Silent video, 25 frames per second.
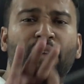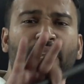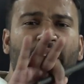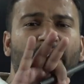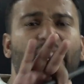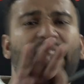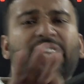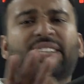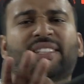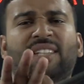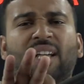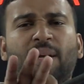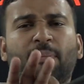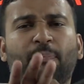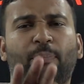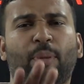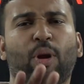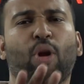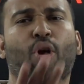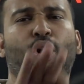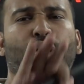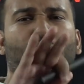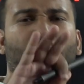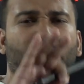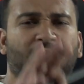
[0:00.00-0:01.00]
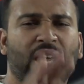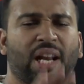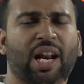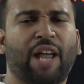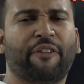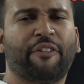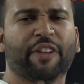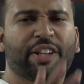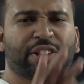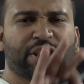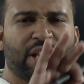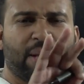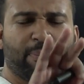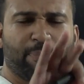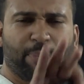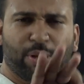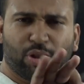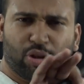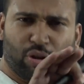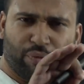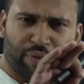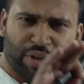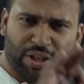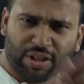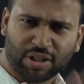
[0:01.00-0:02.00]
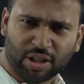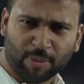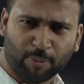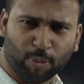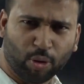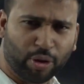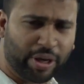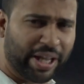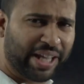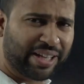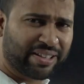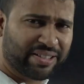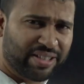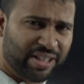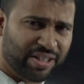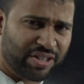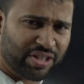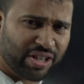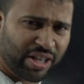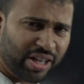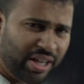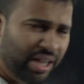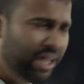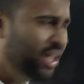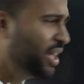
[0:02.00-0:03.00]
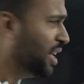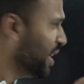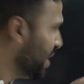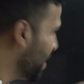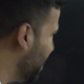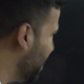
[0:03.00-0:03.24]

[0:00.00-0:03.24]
real example or real life examples of hinge support exist here?